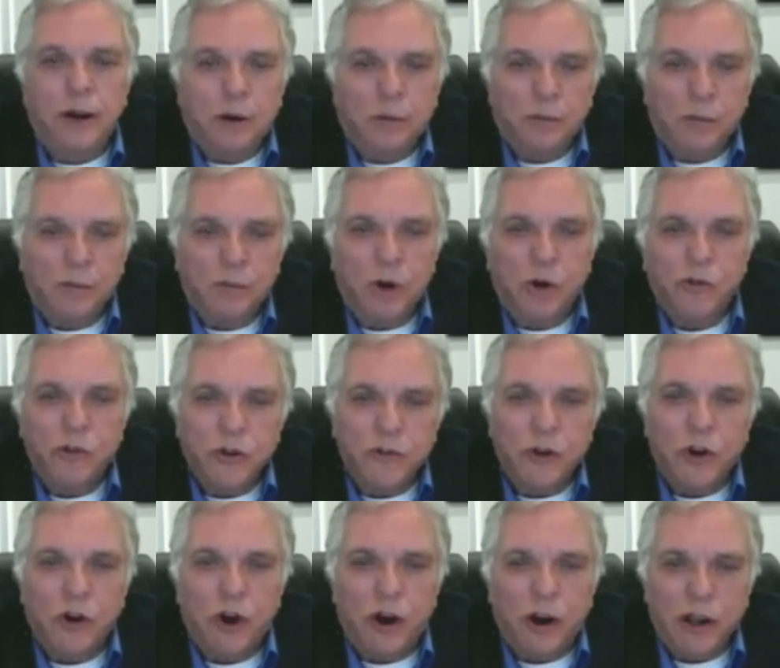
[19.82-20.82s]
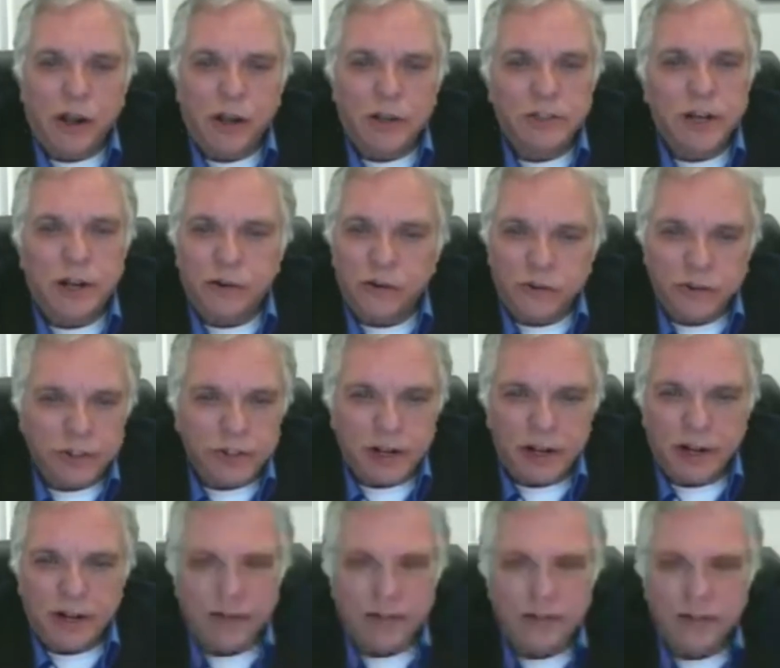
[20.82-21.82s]
know, most of your audience
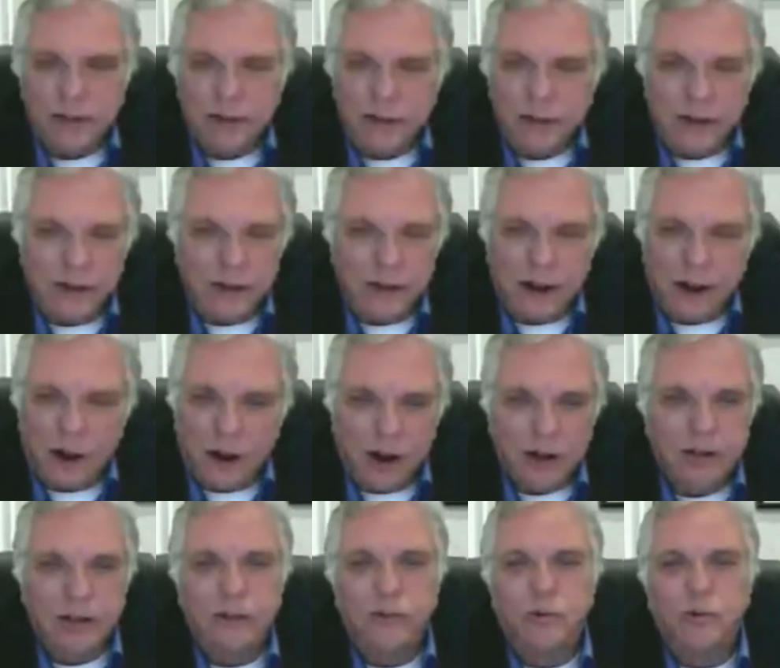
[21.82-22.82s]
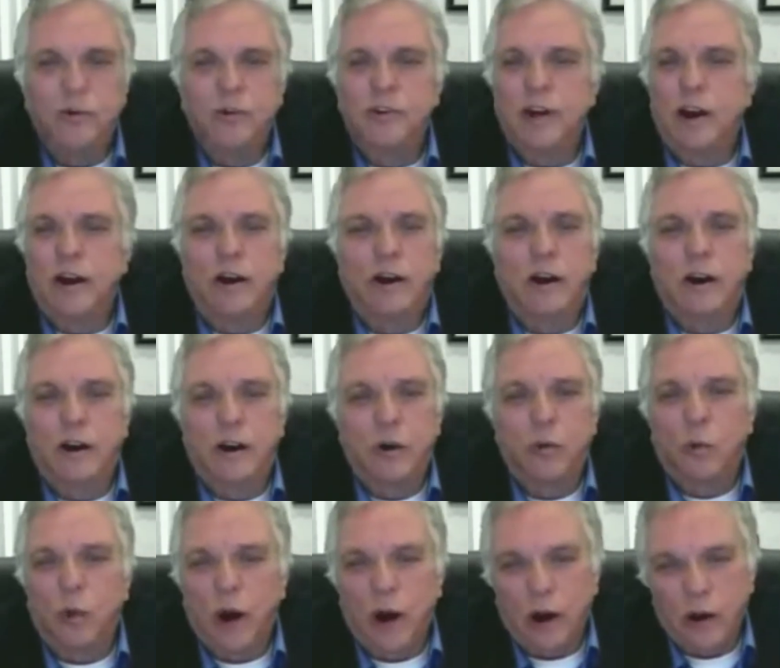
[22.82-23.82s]
understands that autism is not a
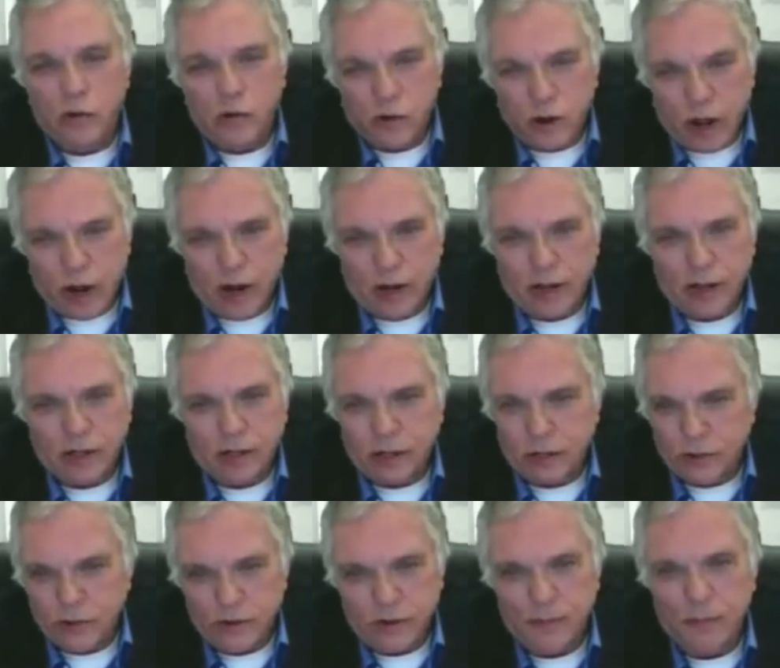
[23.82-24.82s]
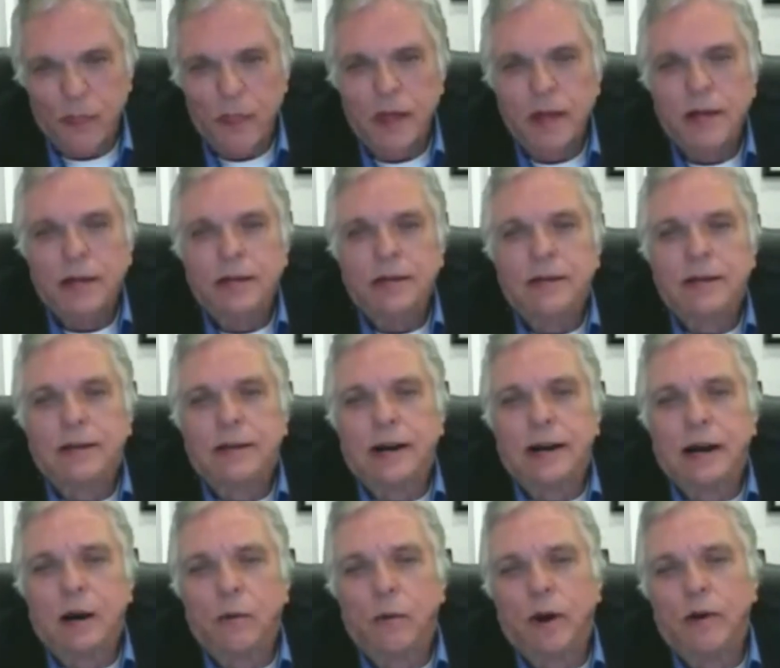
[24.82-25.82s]
hardwired genetic condition. Uh,
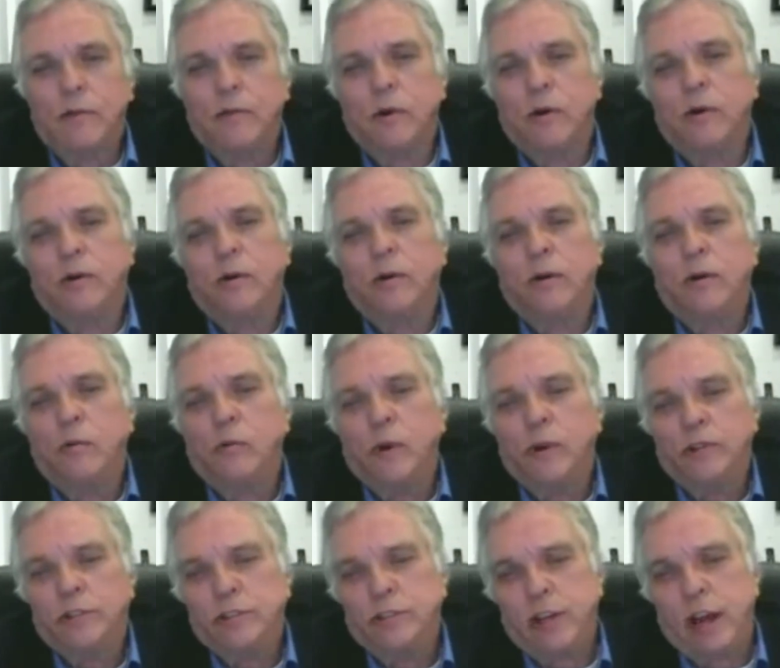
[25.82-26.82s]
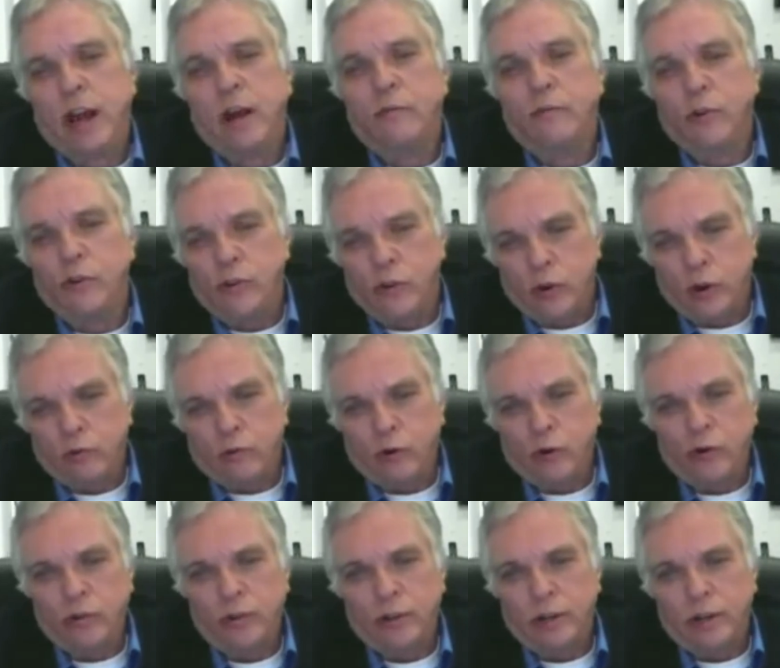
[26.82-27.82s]
however, when Stanford
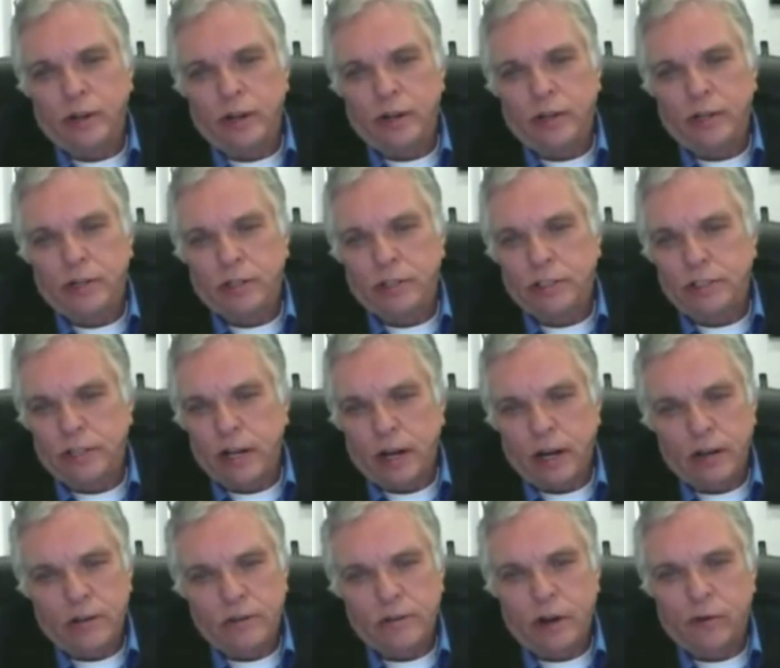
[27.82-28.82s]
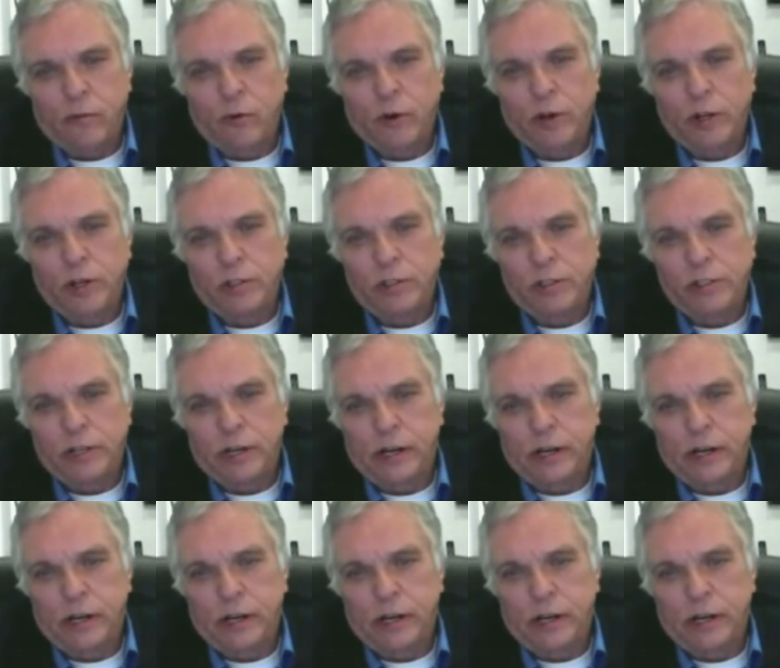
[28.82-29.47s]
University did a study several years